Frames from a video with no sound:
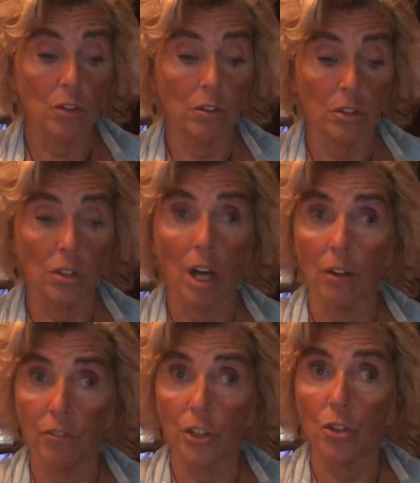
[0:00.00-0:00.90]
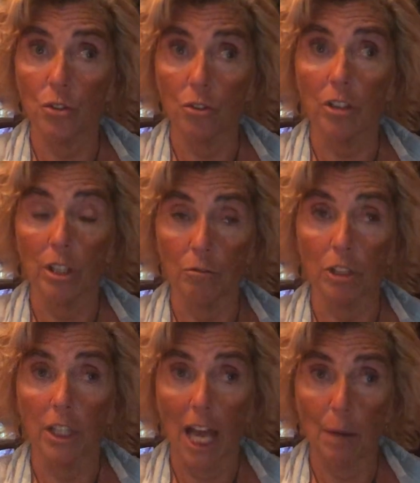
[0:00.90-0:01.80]
it's a nonfiction story that
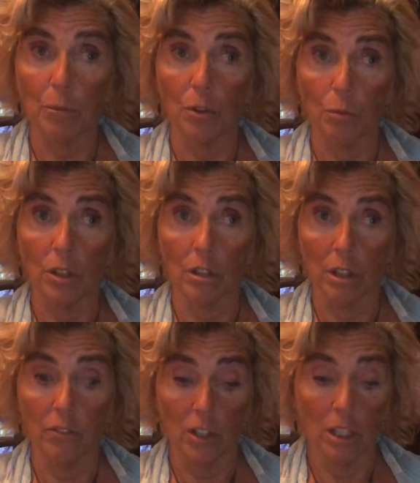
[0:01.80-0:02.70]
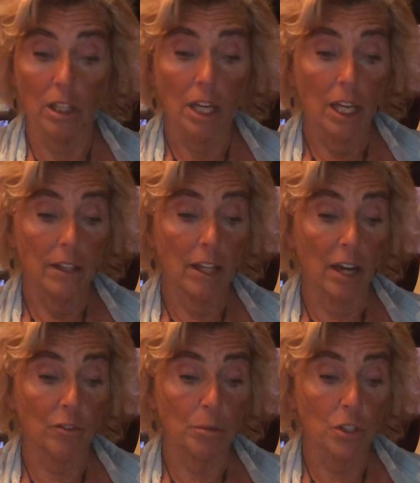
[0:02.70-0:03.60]
really happened with Olivia,
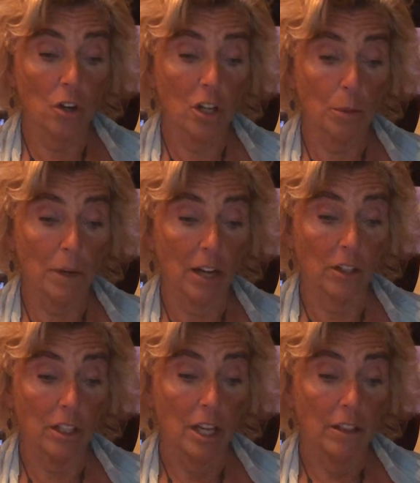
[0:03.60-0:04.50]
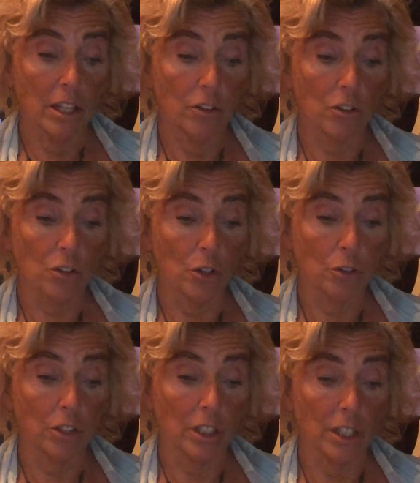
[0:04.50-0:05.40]
after we talk about it, then there's
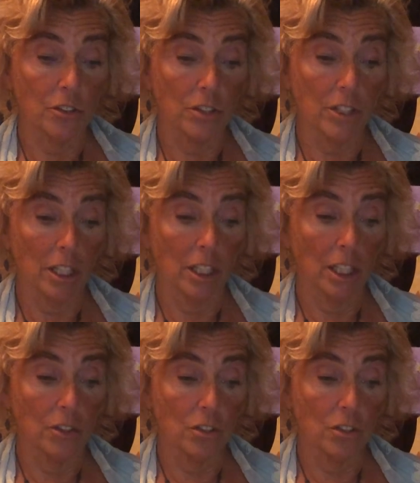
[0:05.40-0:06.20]
learning lessons that can get